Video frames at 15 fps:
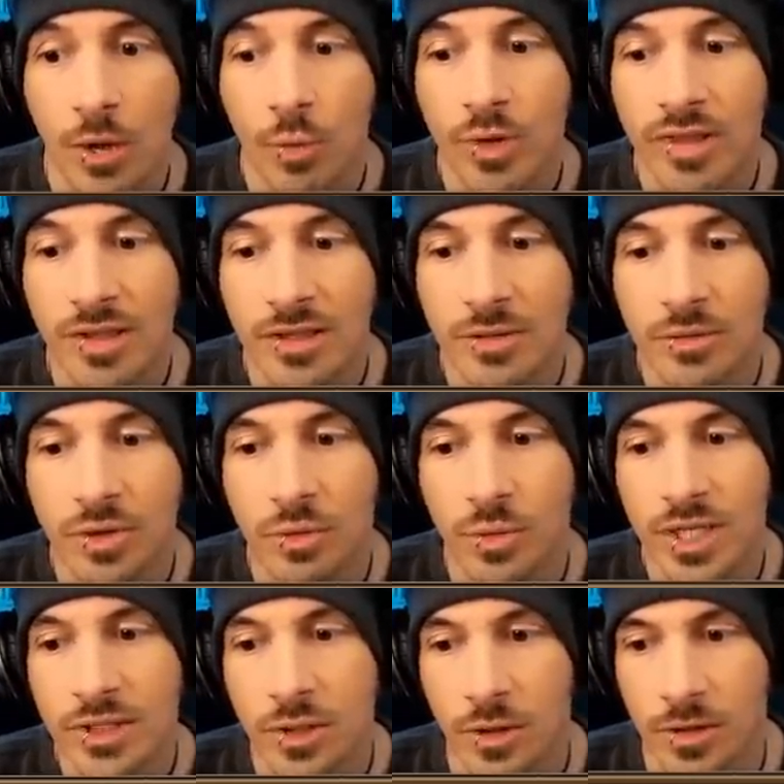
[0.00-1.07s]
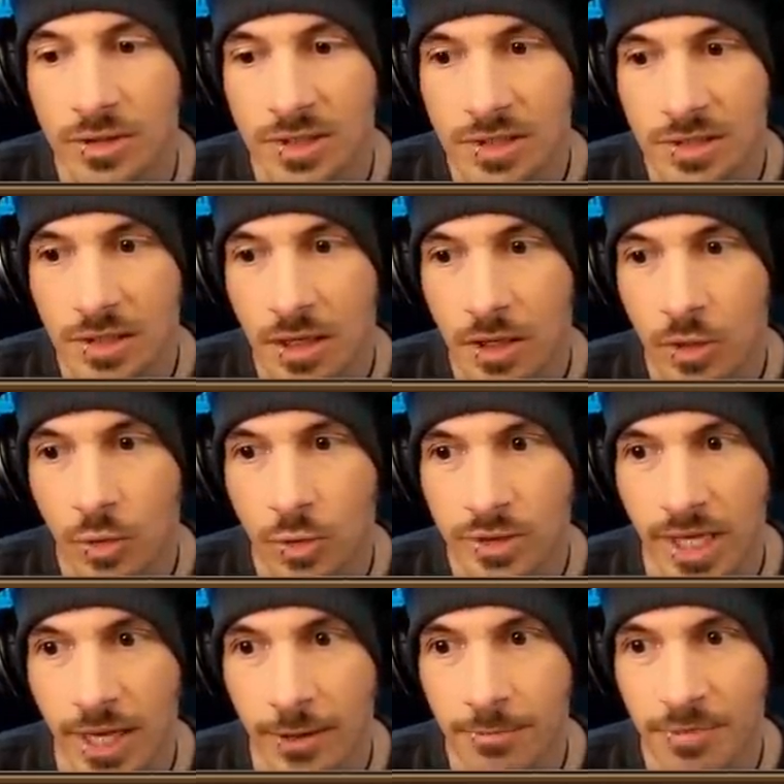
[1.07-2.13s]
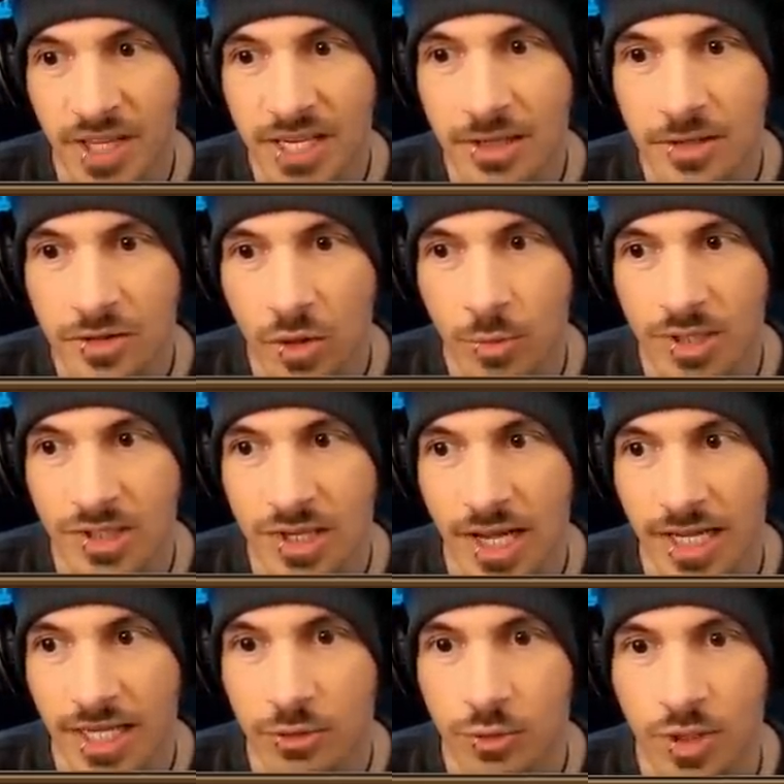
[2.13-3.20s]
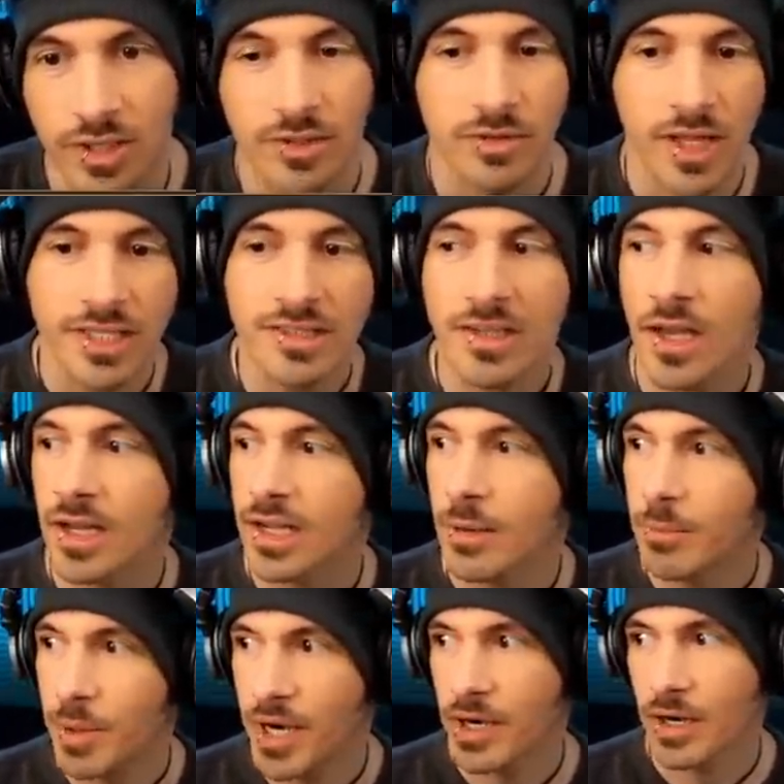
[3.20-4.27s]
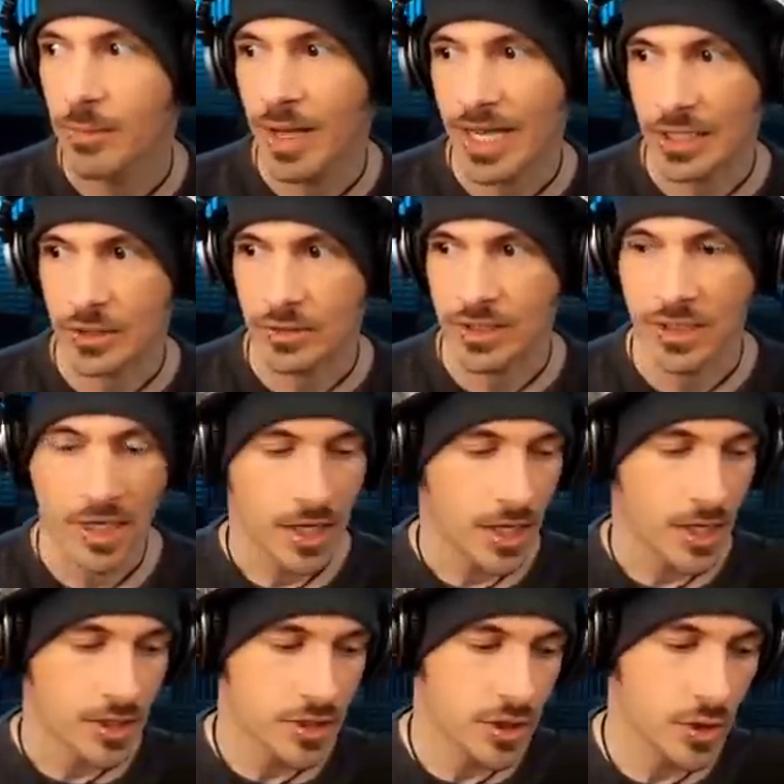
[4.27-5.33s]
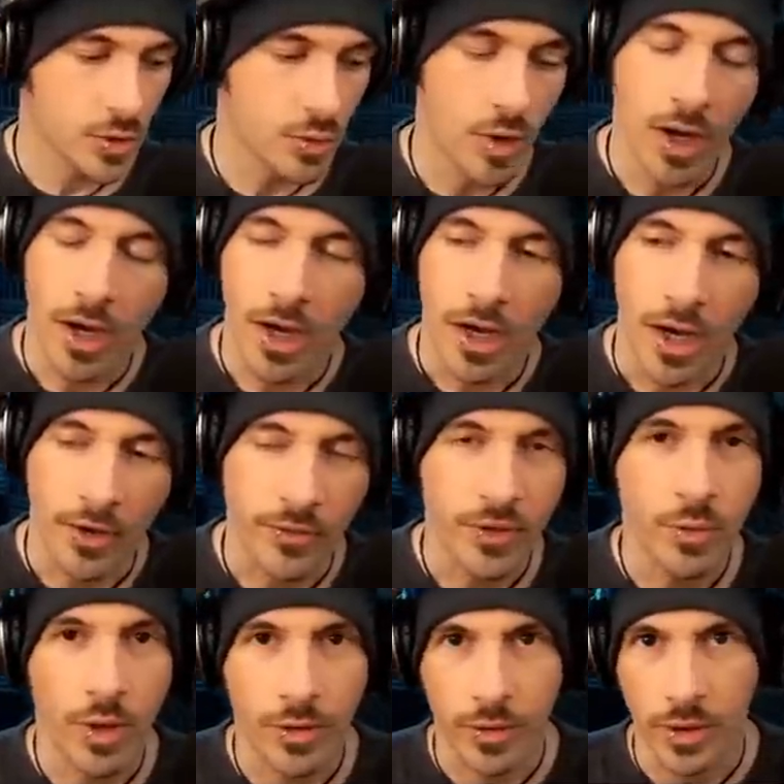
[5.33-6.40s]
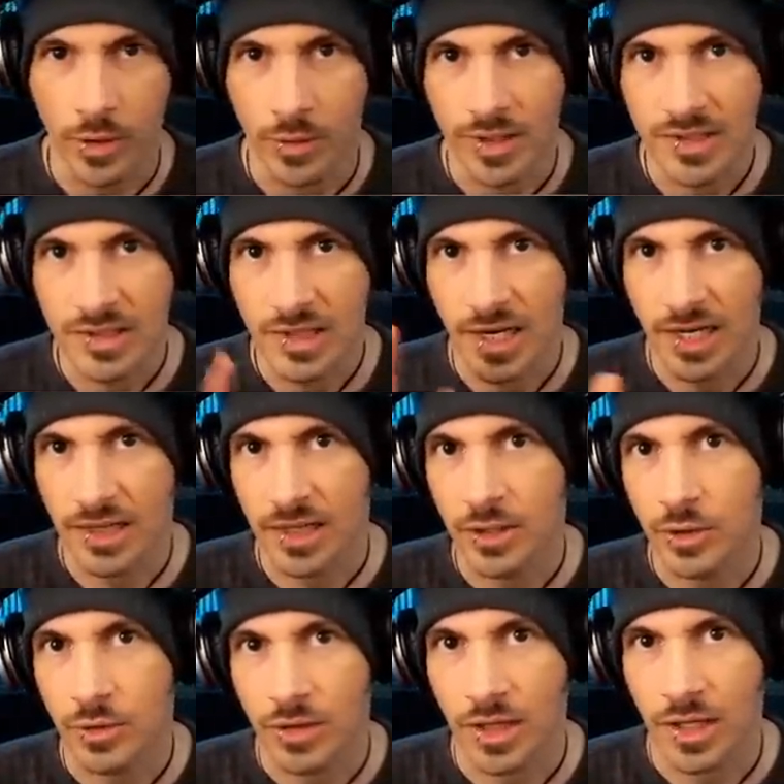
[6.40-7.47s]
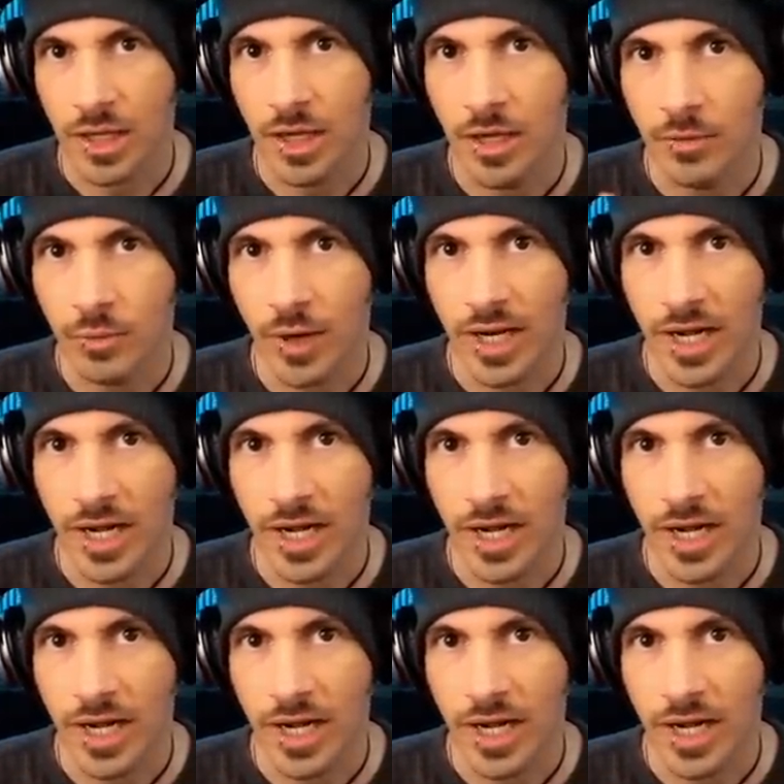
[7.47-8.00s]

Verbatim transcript: With the three turns cooldown, he does so much attack gauge reduction. Let's uh, compare him actually to a few other units that I think you're thinking of right